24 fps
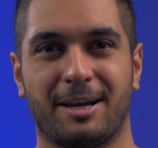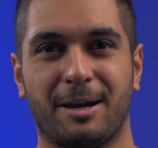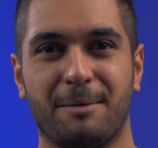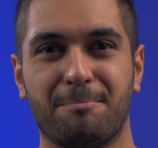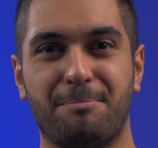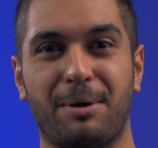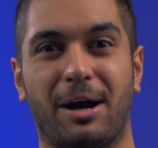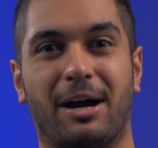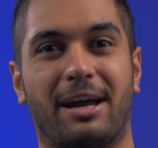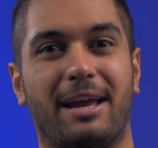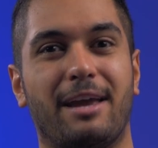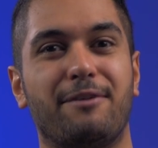
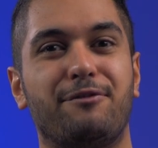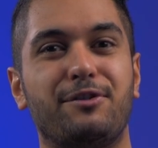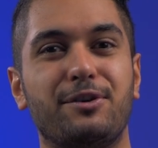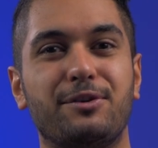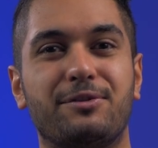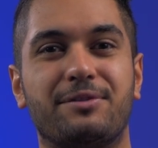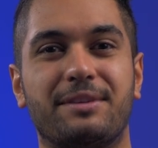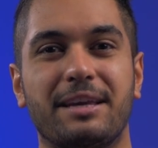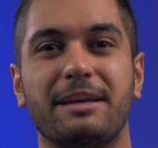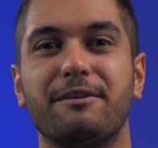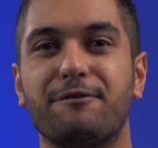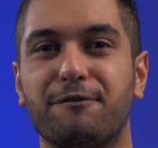But if you
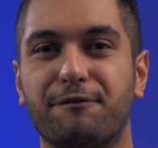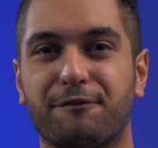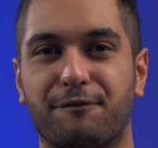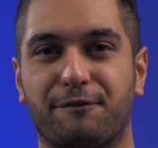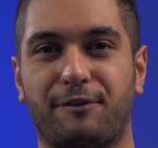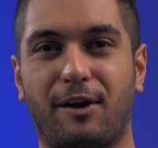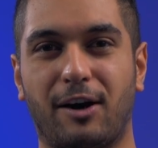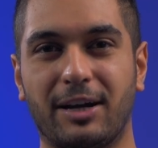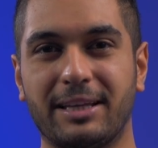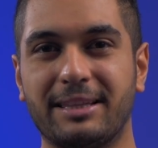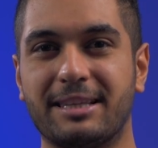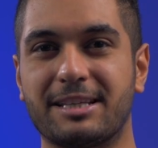did
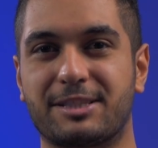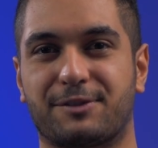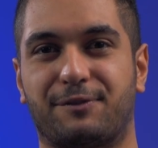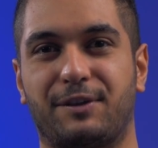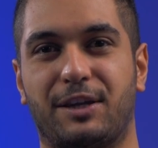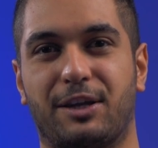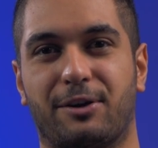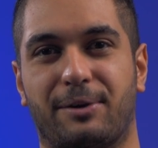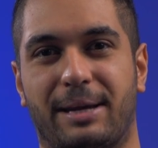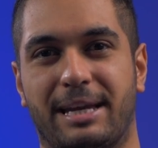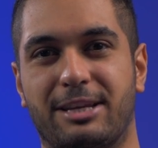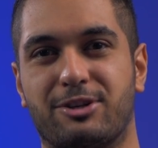find this
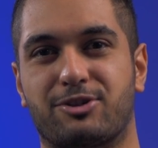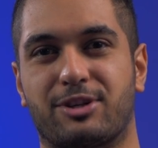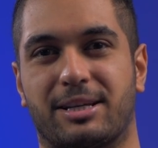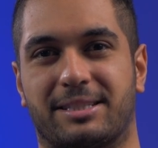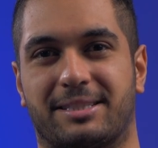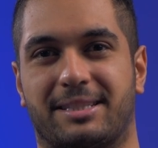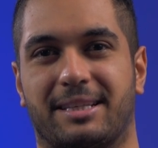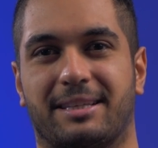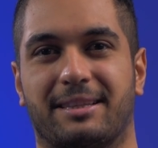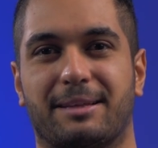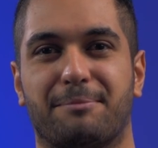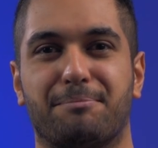video
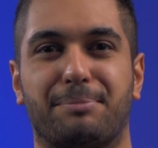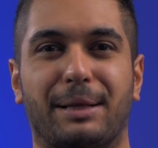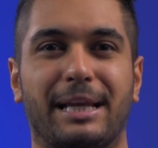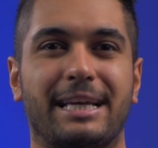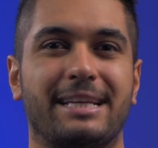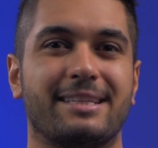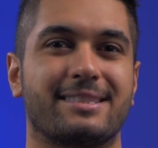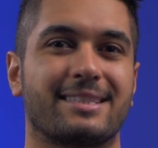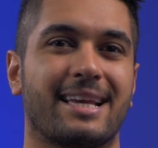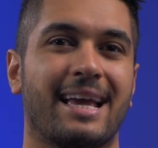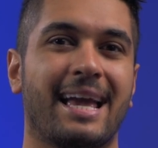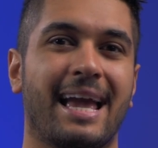interesting, then
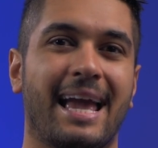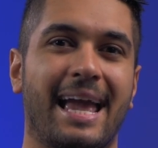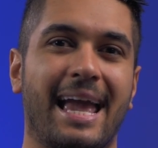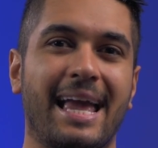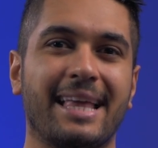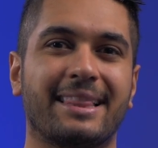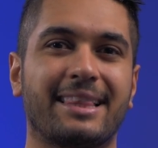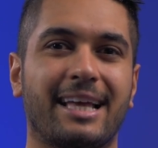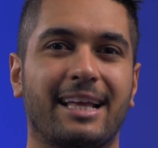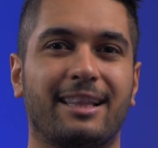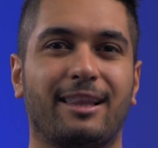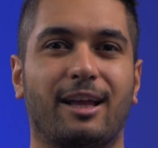please
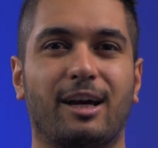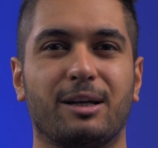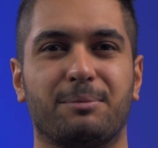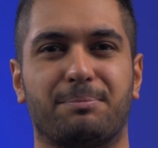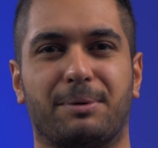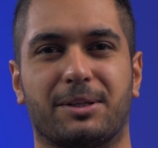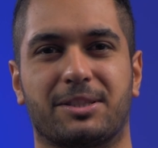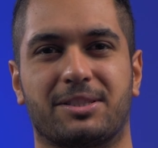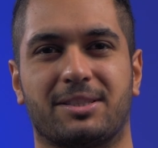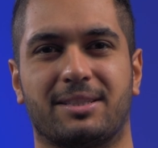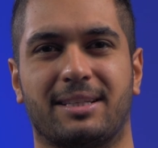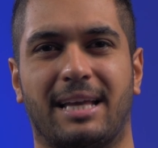hit that like
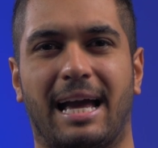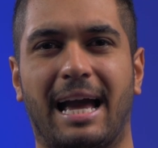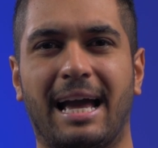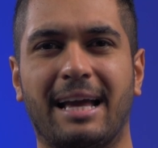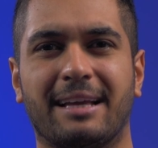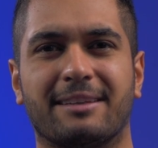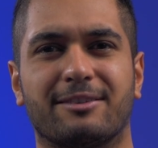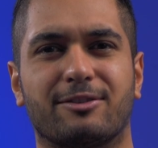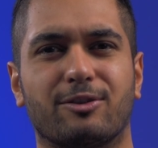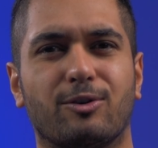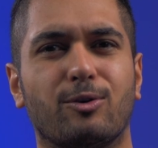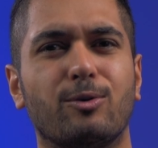button
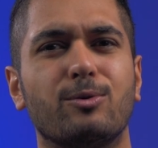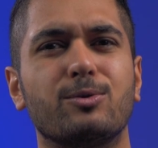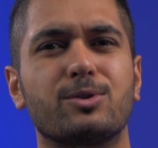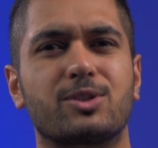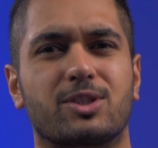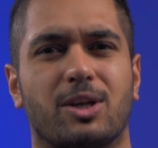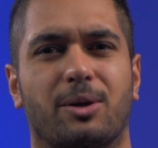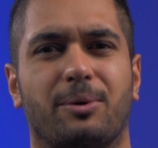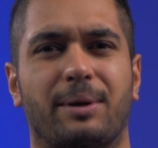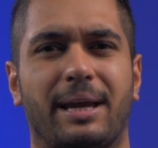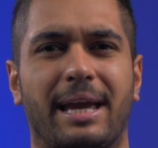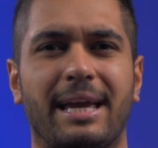and
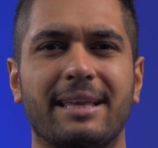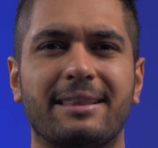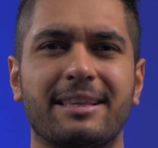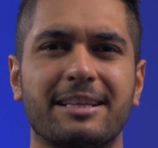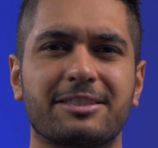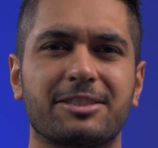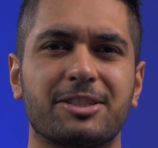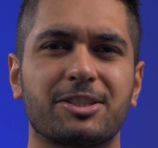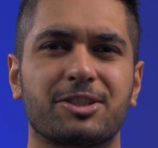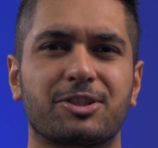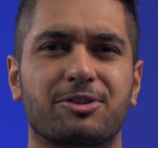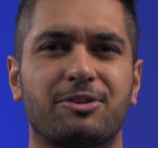also hit that
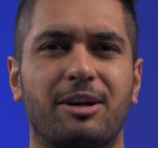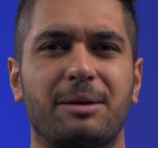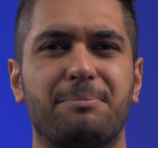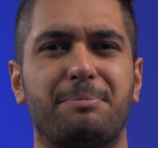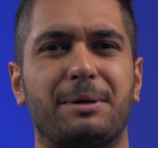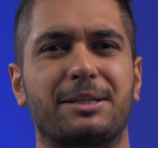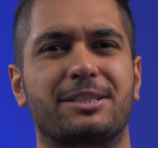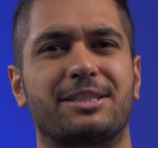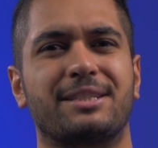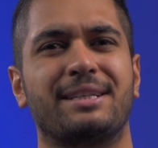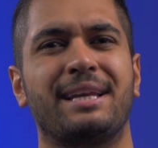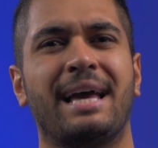subscribe
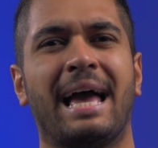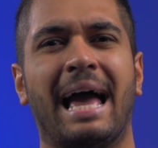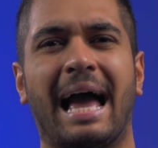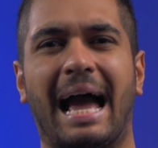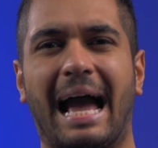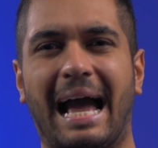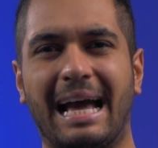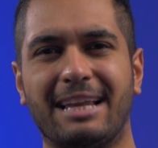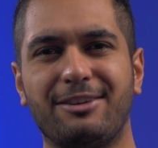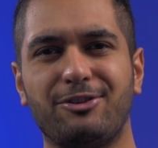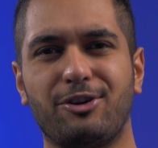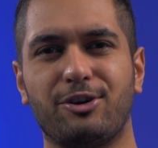button
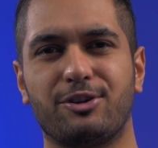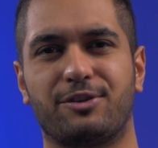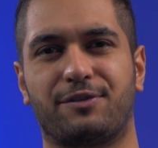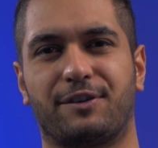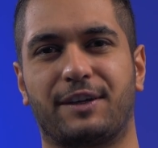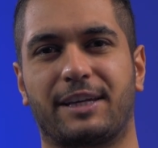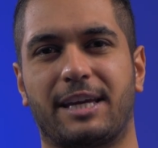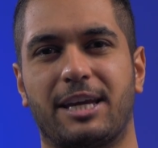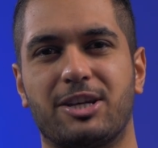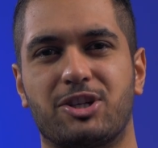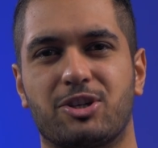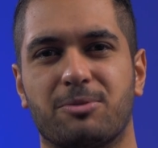and
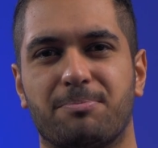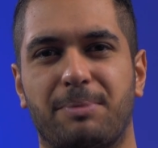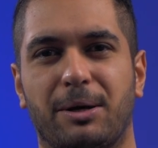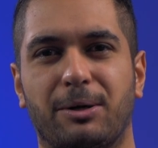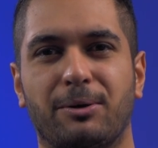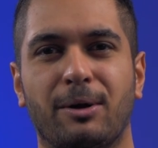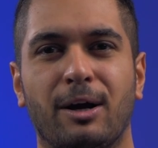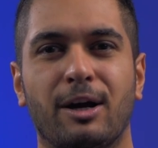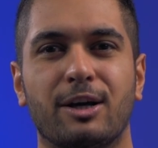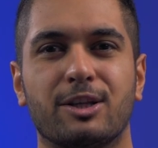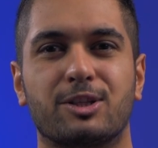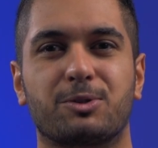notification bell
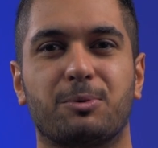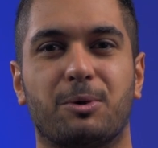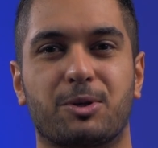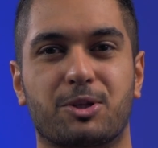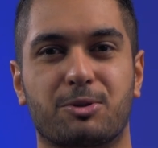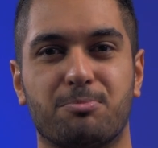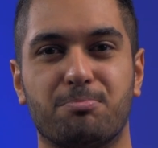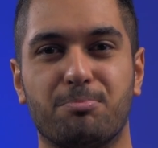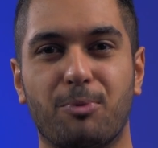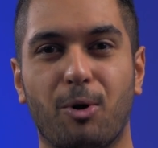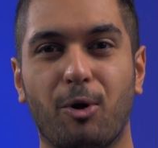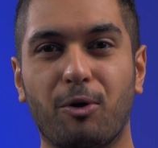to watch
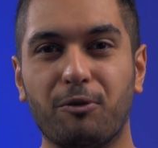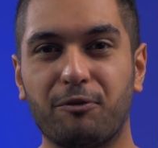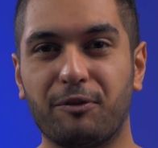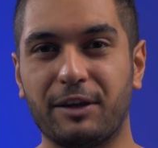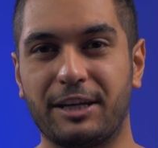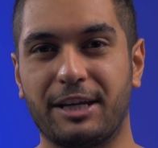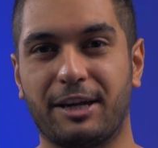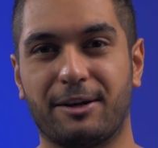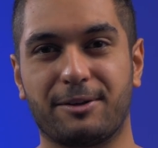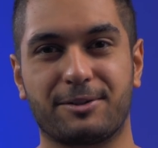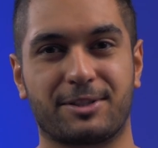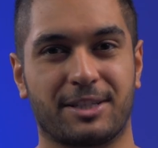more
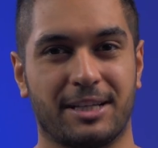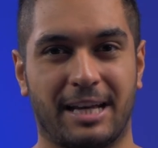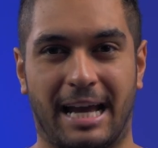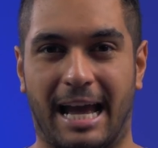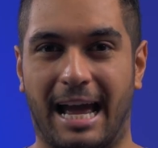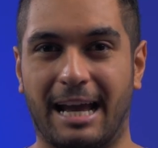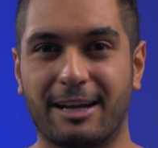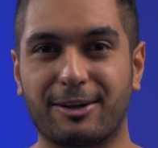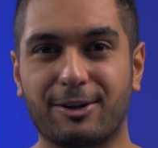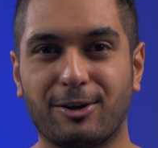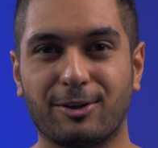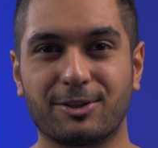videos
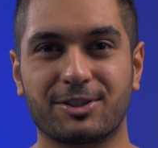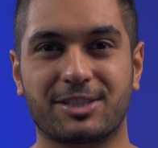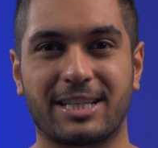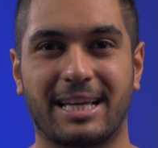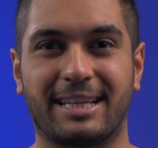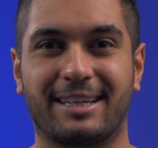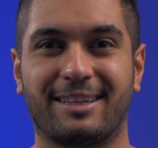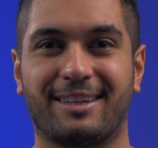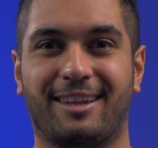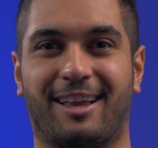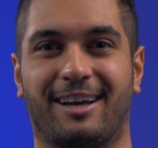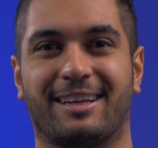and
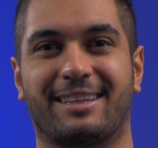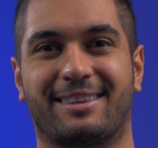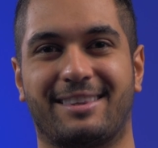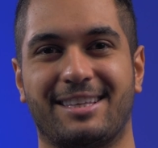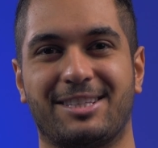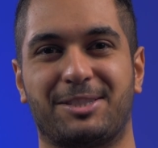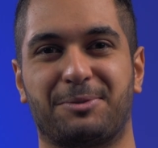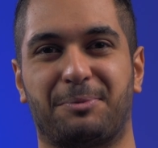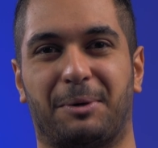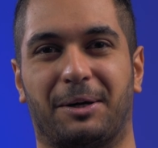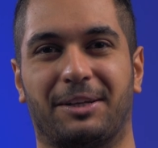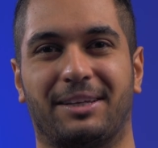content like
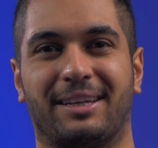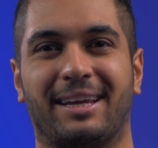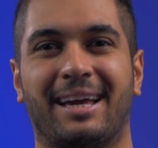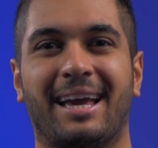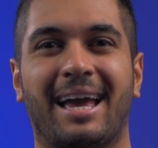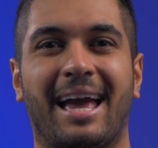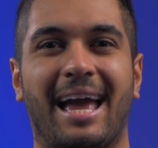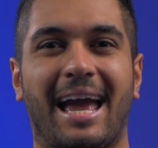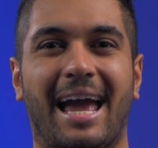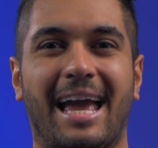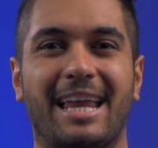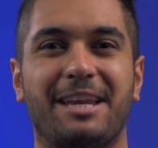this one.
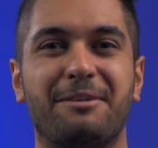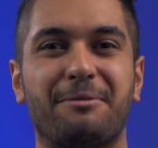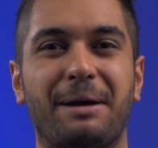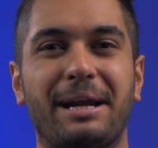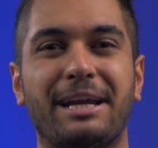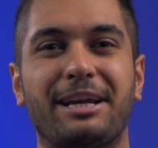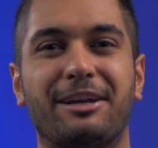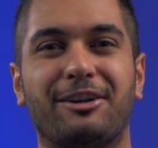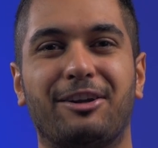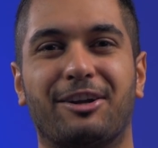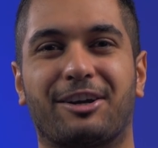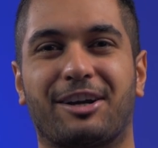
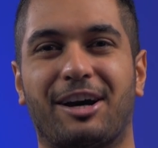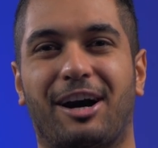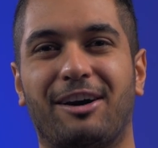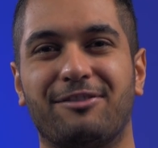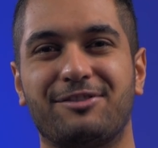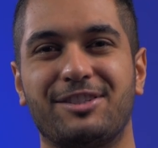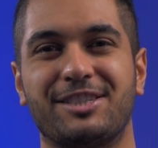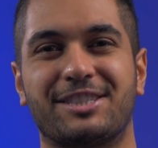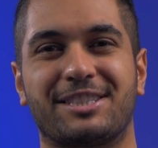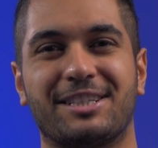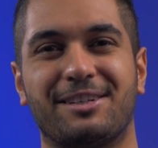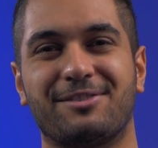Anyway, look
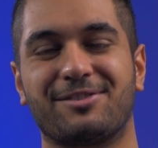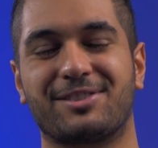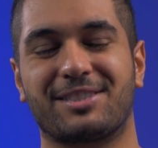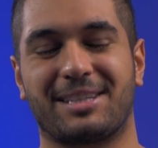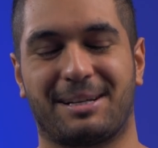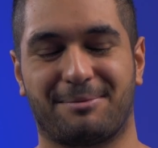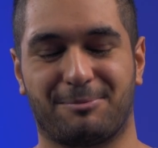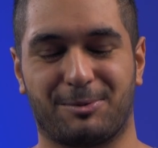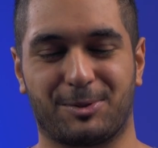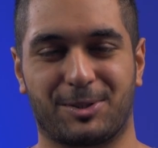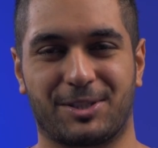after yourselves and we'll